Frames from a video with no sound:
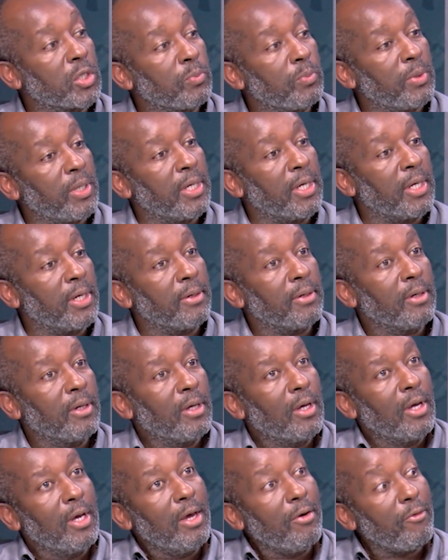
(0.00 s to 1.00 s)
been in
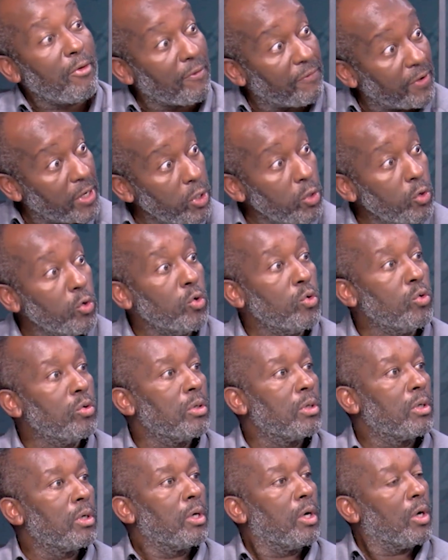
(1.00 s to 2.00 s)
revenue,
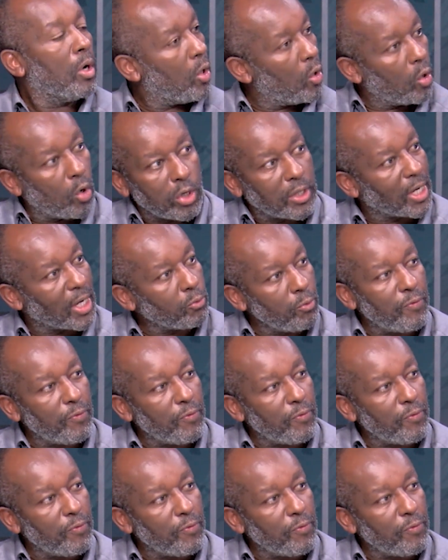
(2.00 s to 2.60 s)
all that.